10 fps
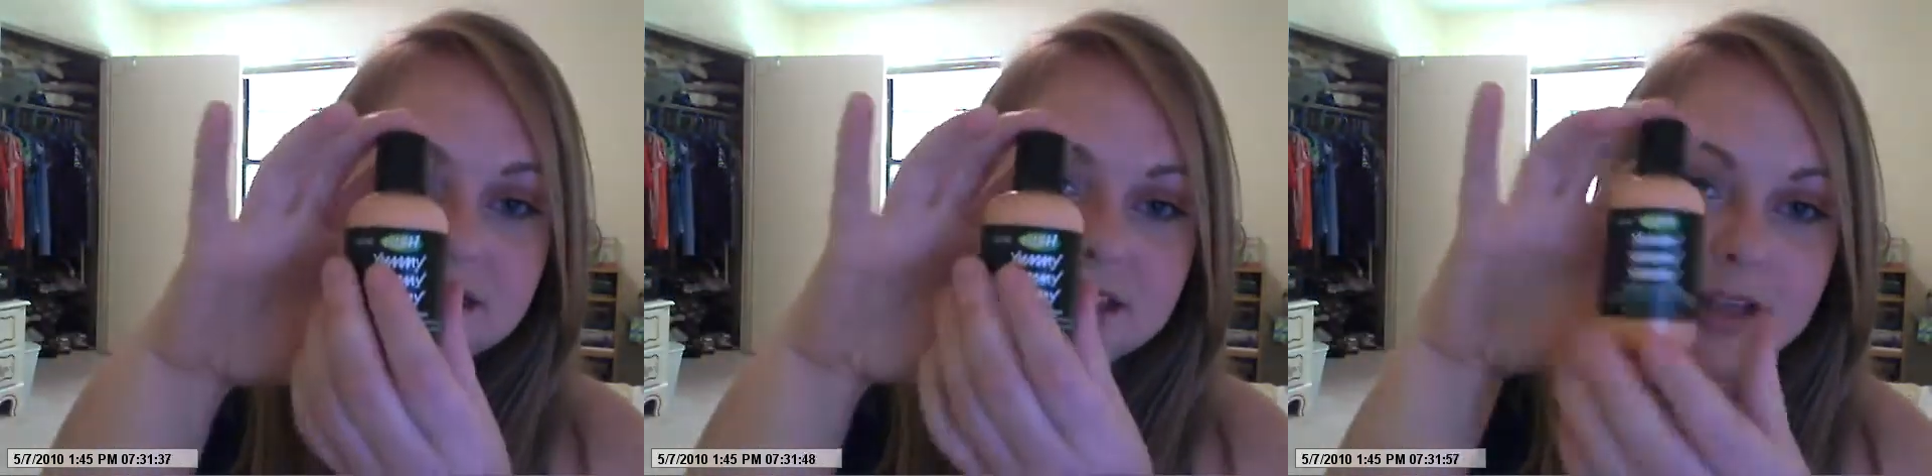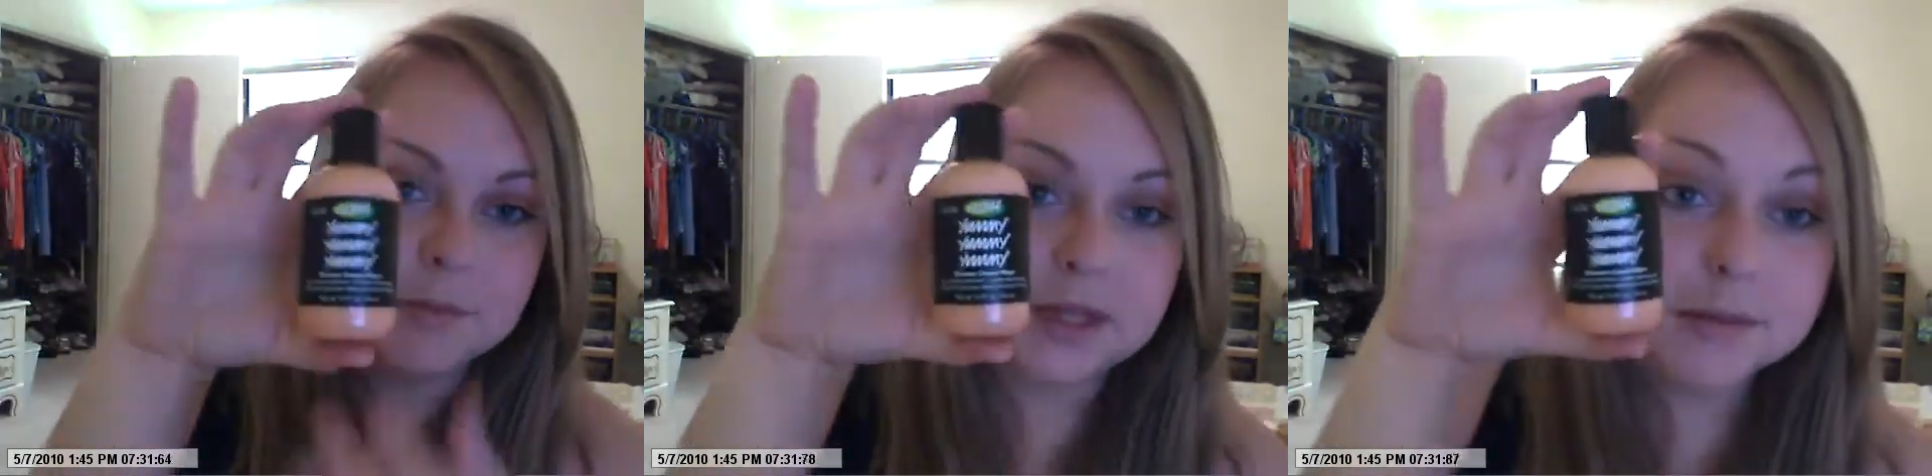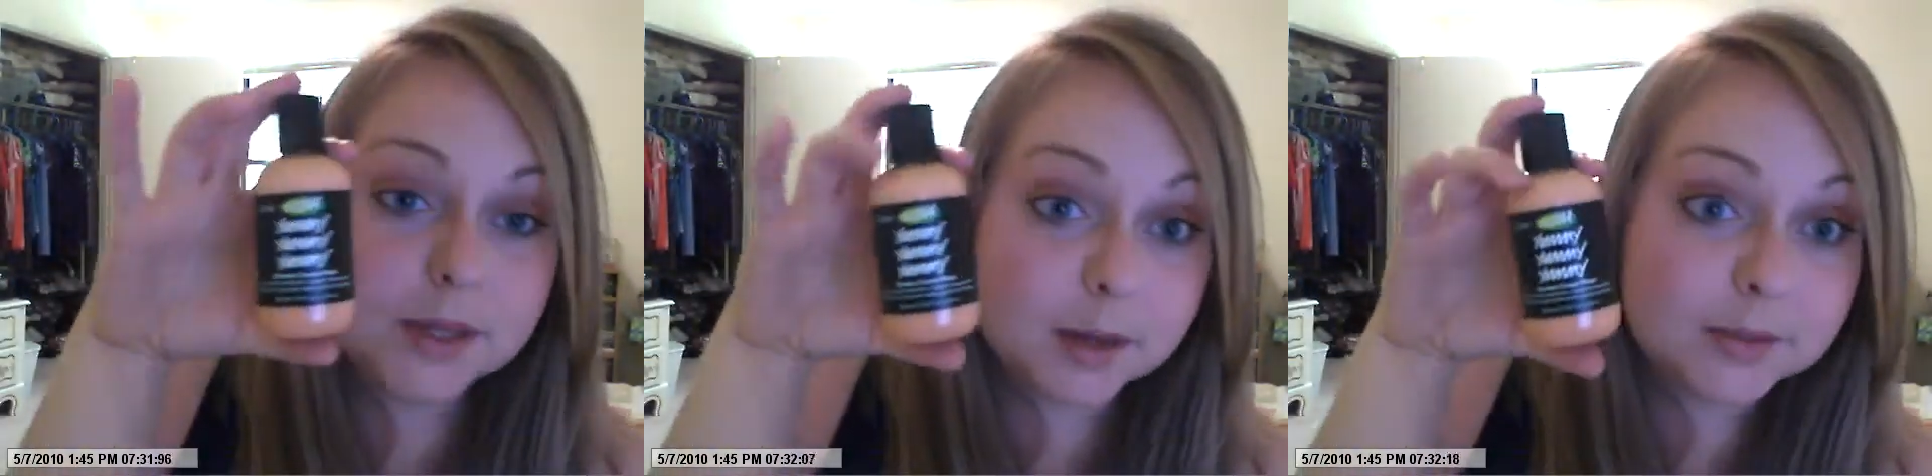
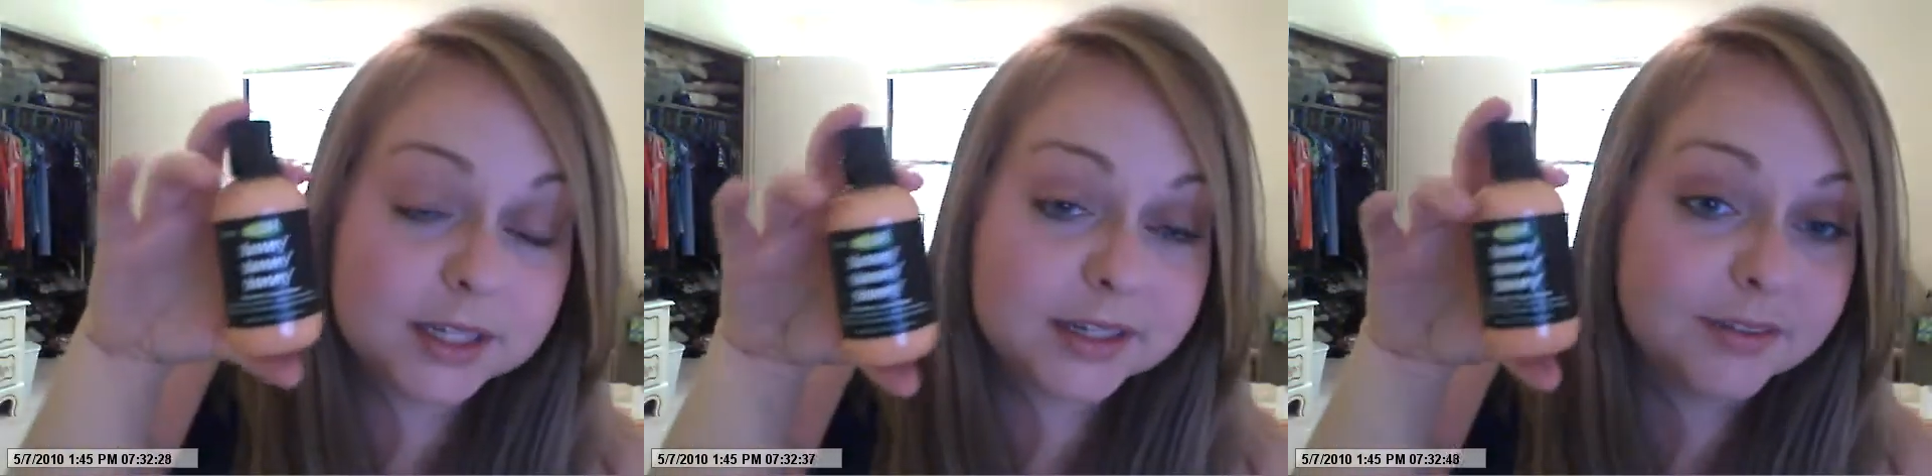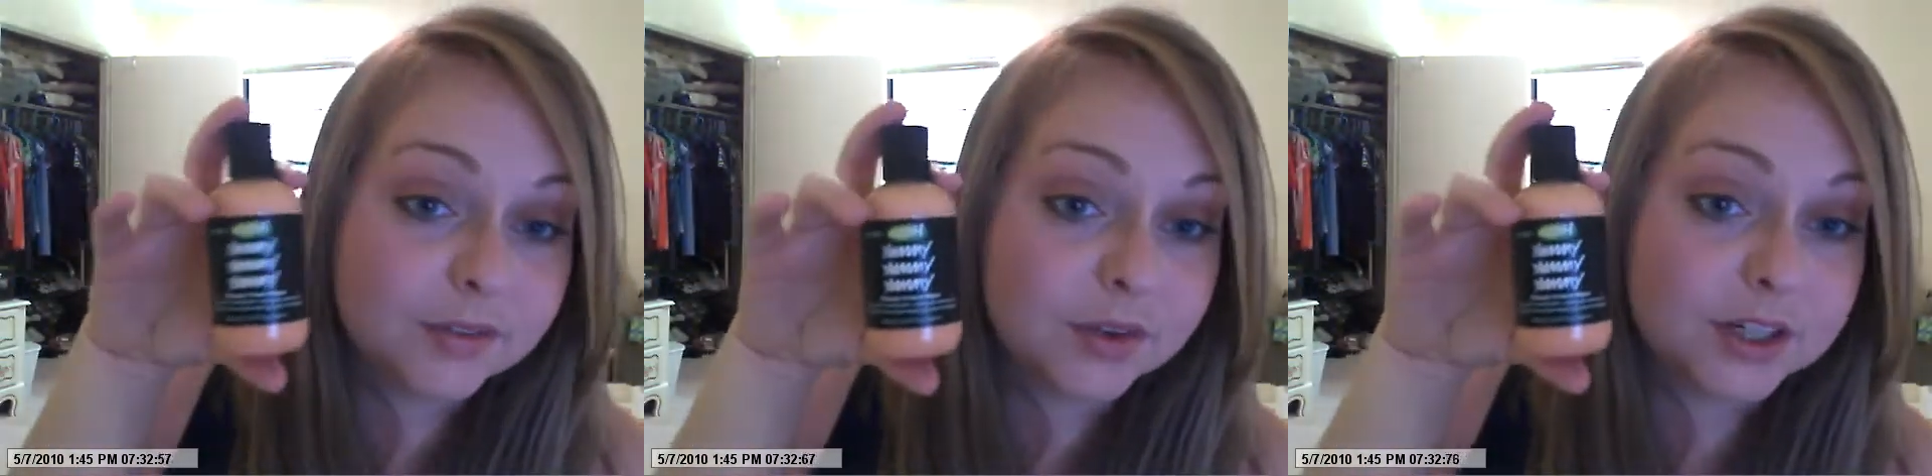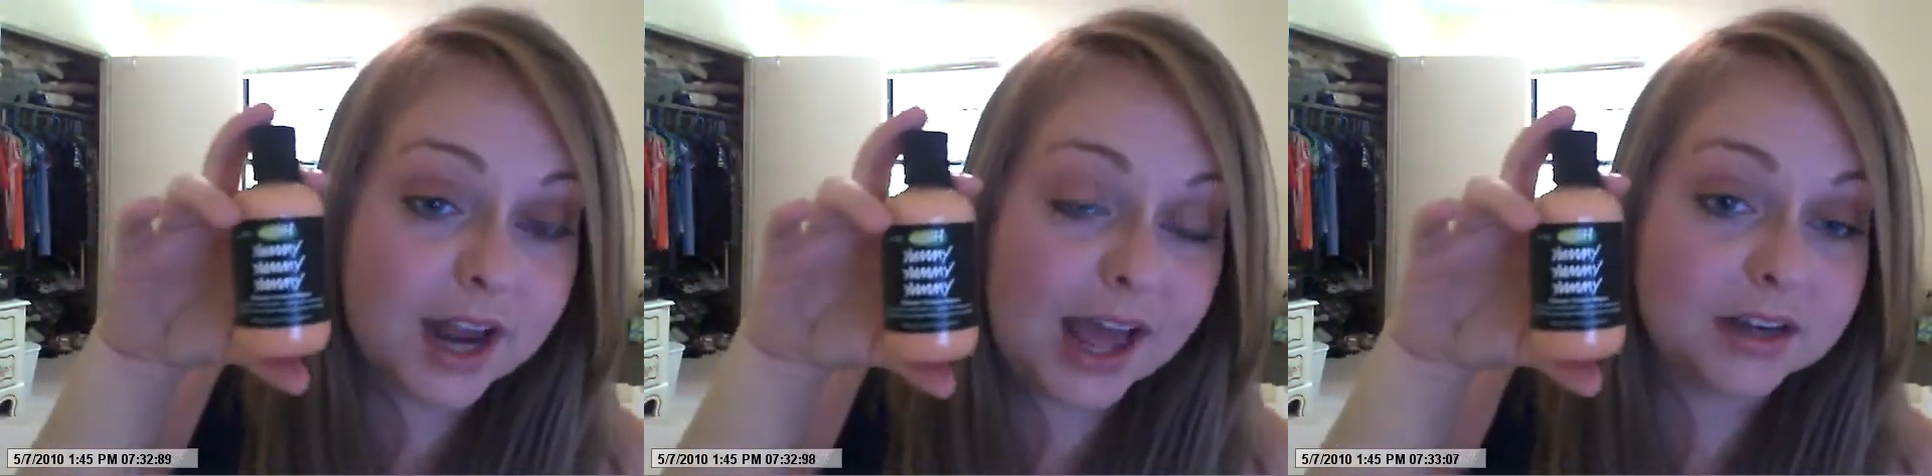Yummy, which
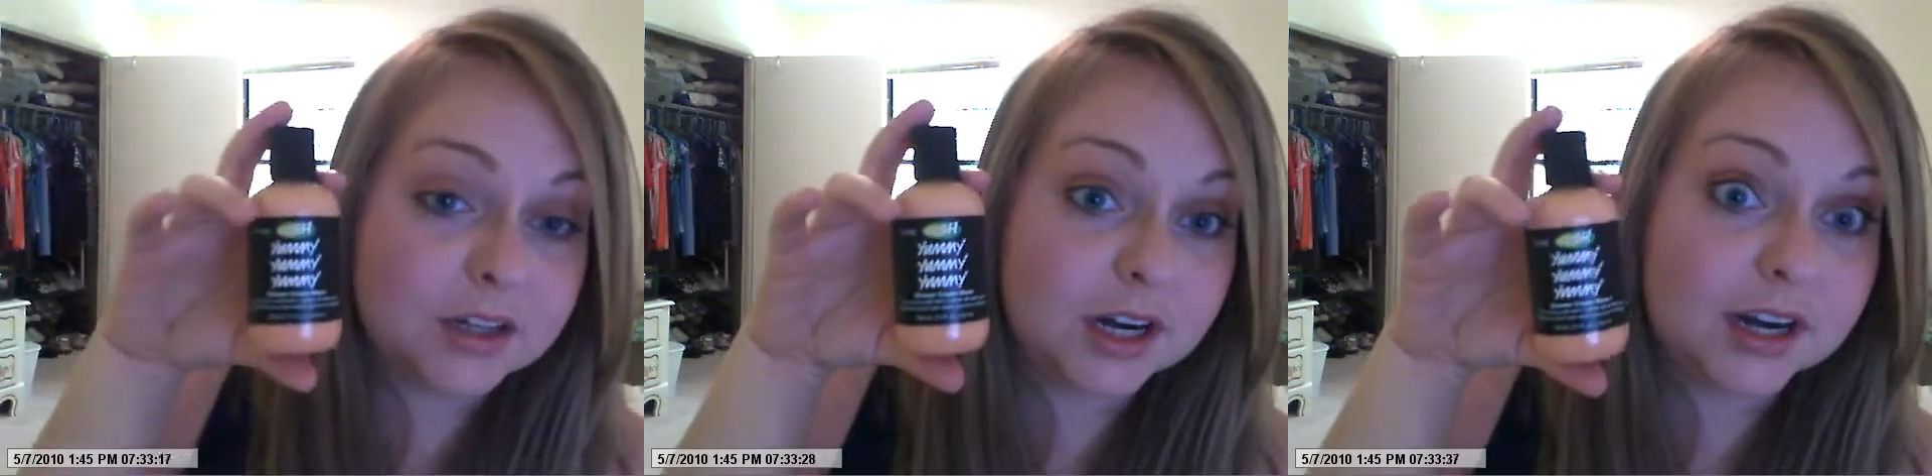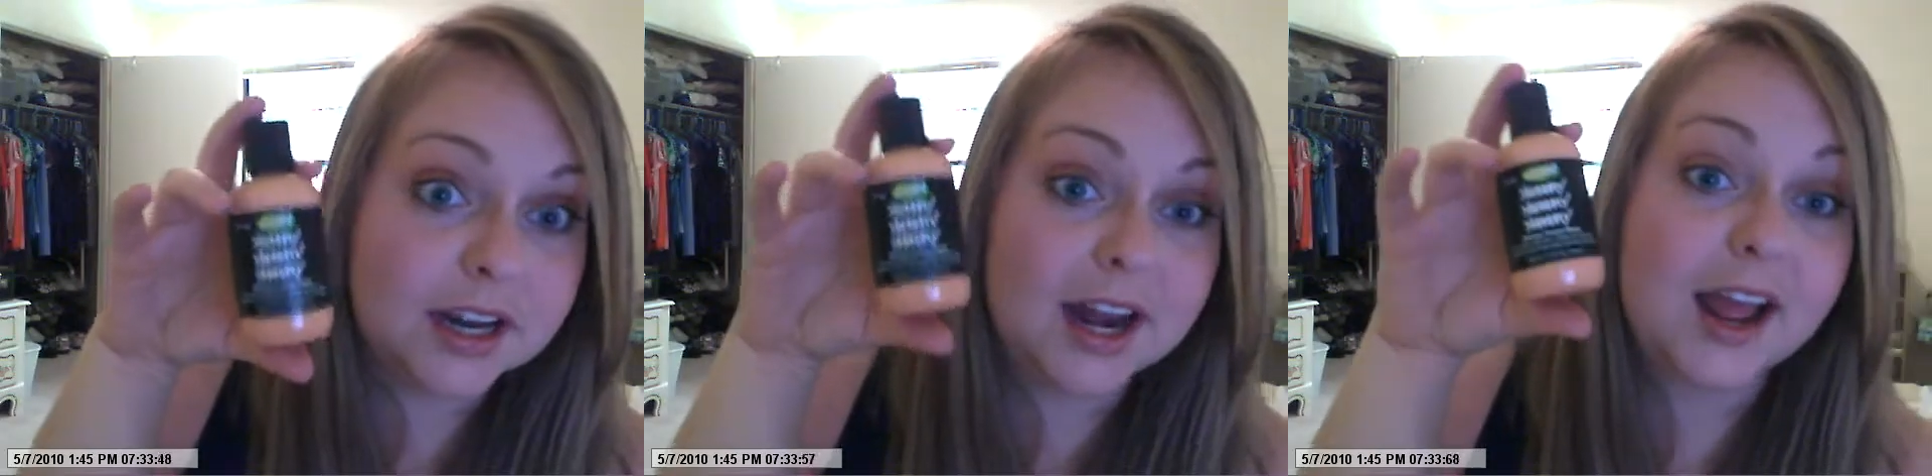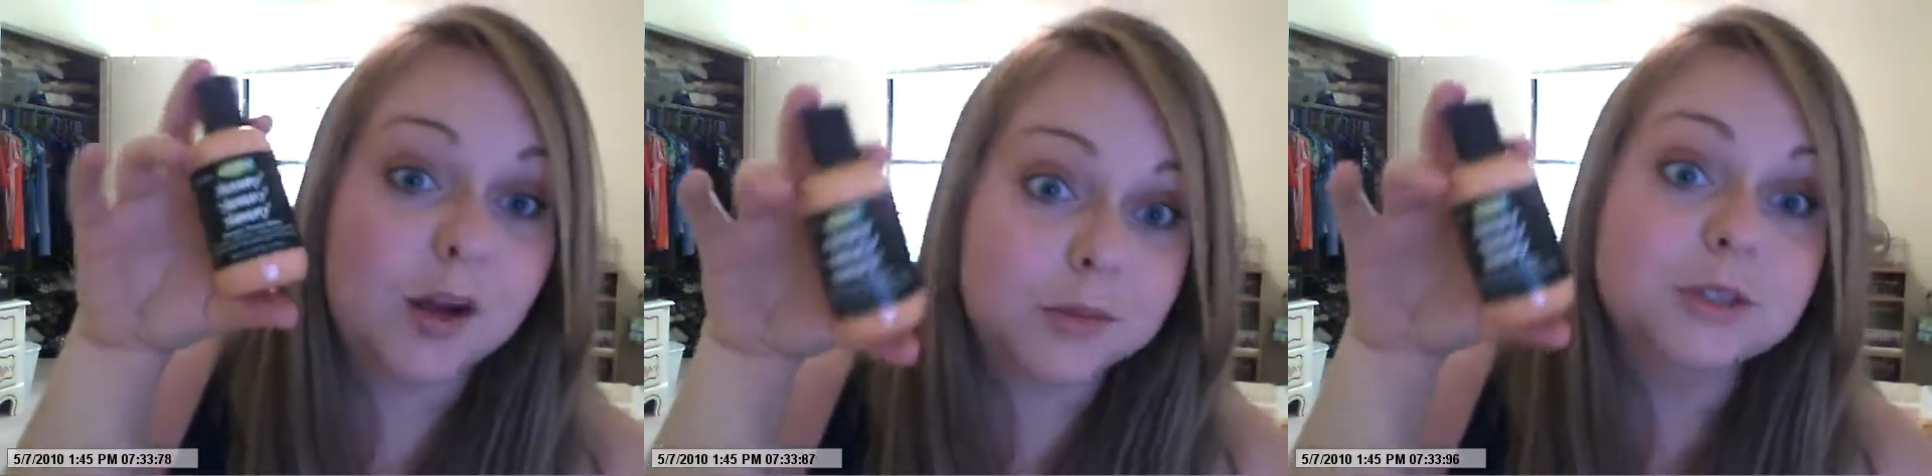I hadn't tried, and
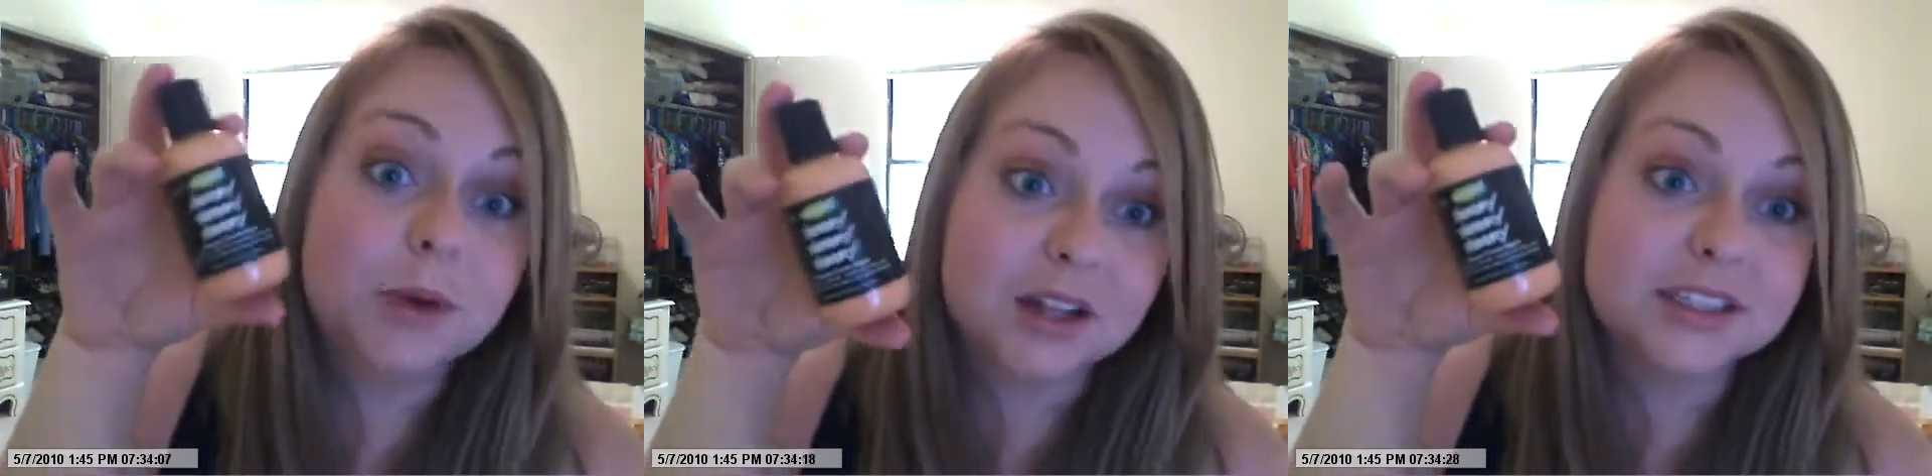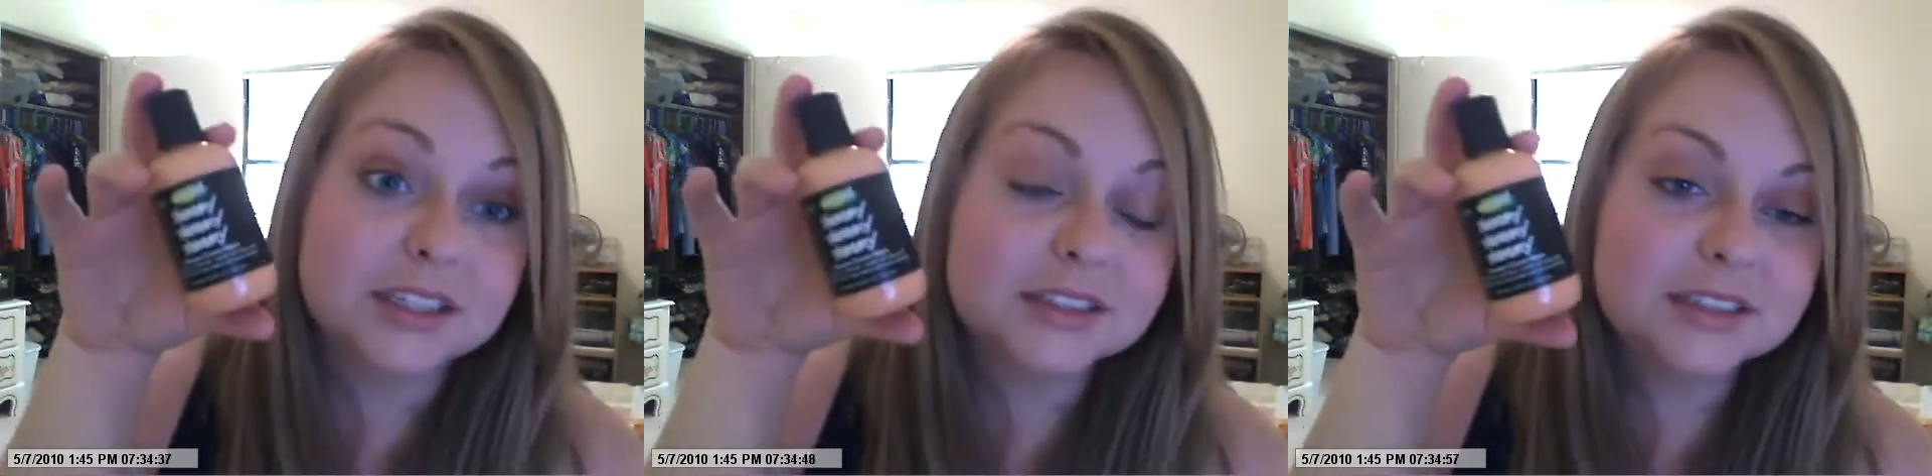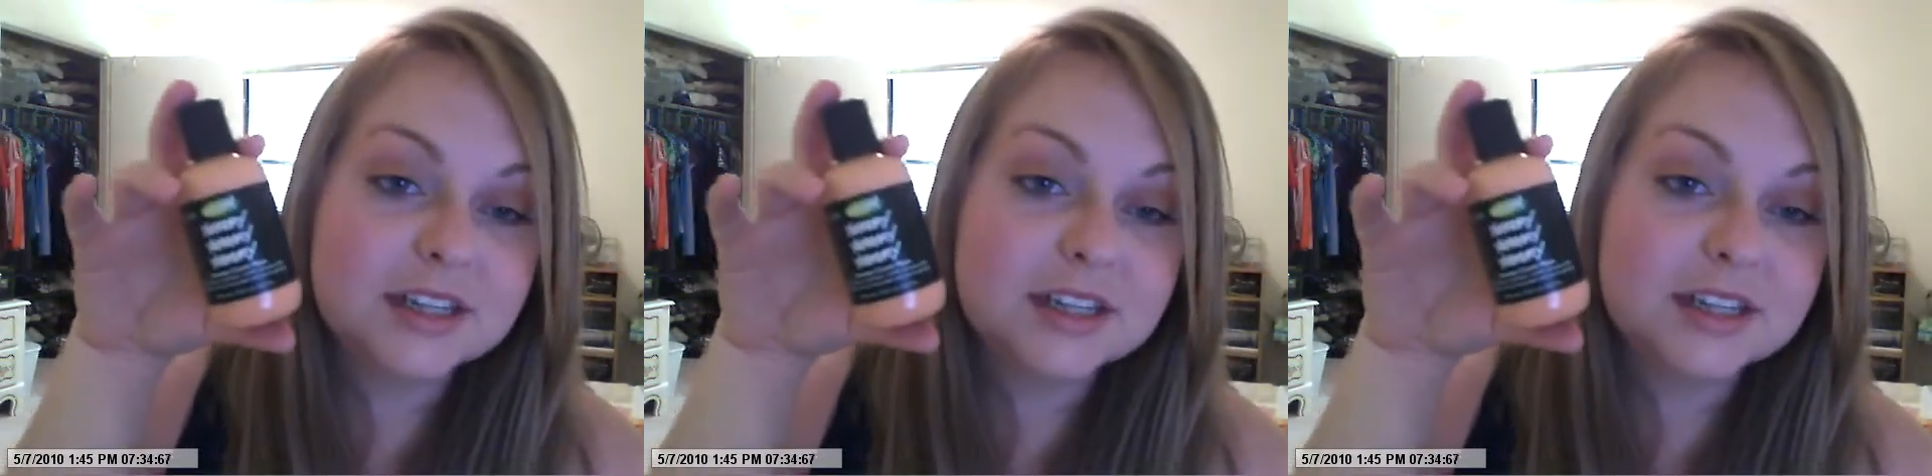I almost bought this.